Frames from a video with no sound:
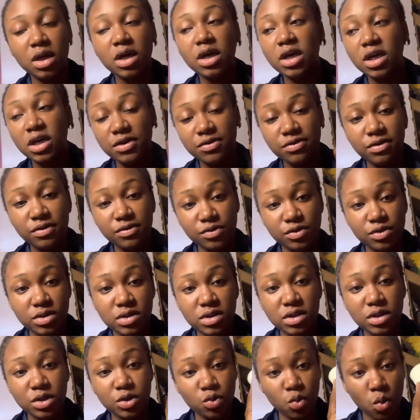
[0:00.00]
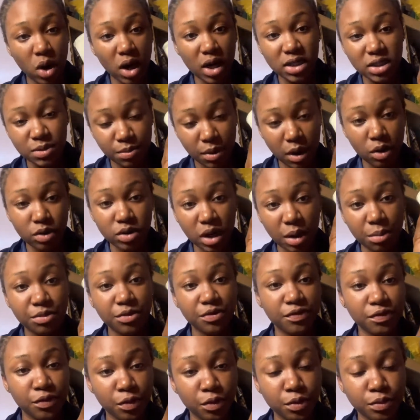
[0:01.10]
if you've used this white powder
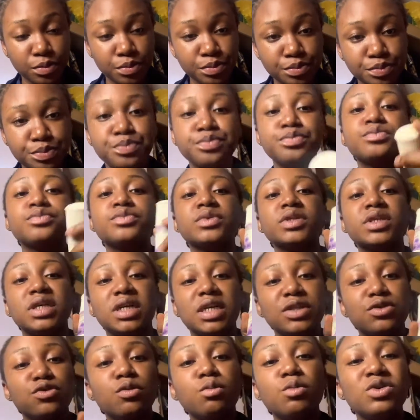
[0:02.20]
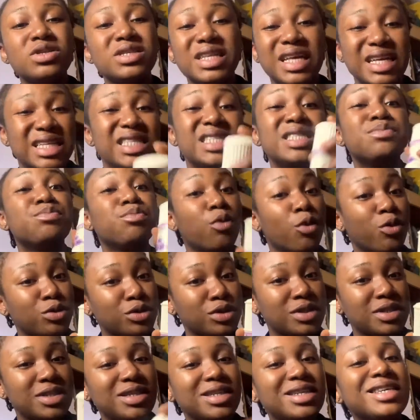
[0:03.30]
before, it's almost like this, but
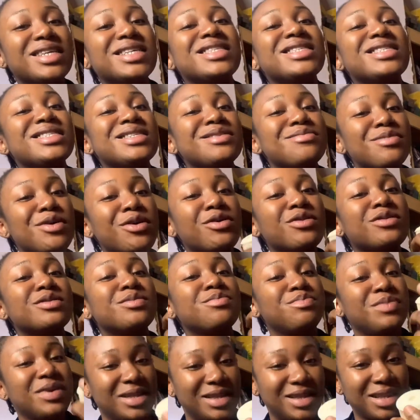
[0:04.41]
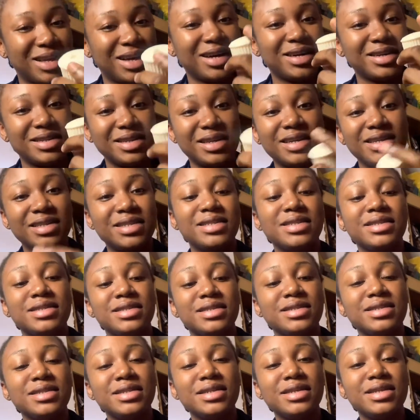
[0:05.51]
it smells better than this.
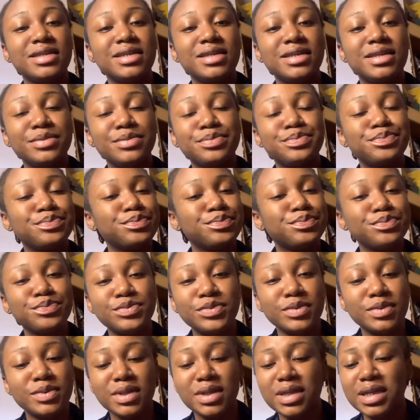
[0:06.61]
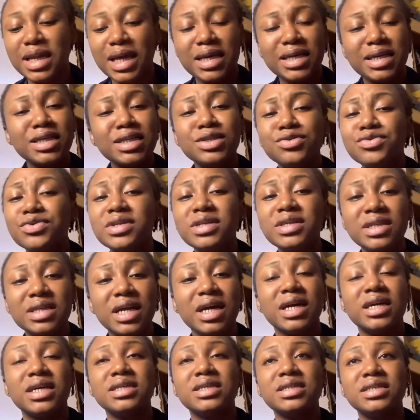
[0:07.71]
Like, it's really
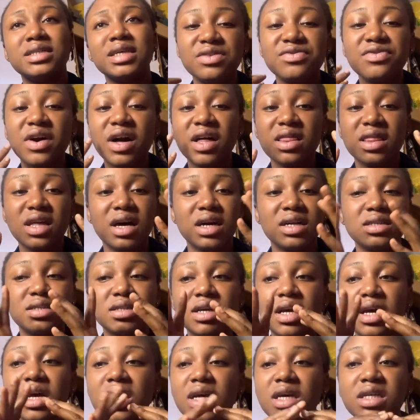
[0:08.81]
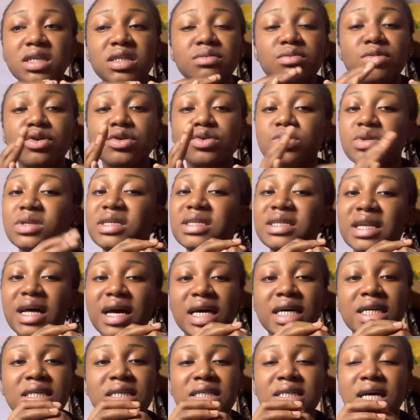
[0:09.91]
nice. The fact that it smells really
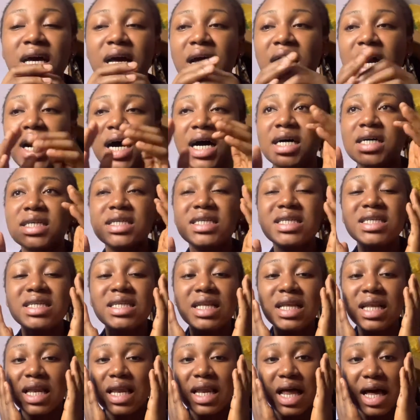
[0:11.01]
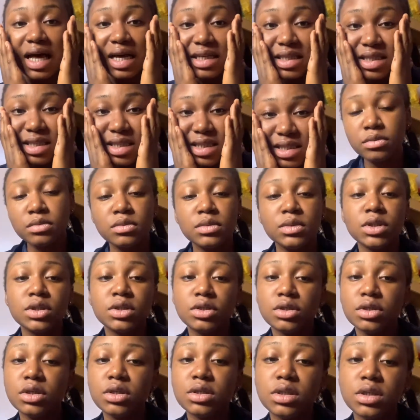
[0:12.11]
nice and it lasts,
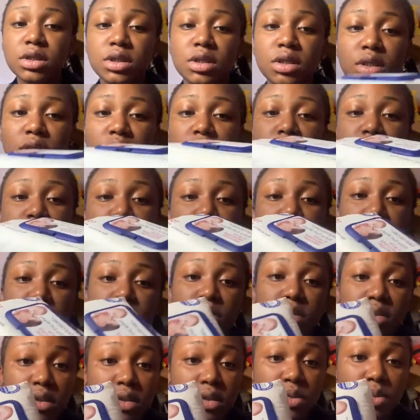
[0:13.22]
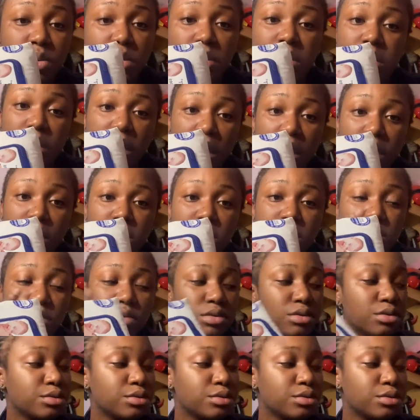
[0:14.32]
just in case, this is really nice. So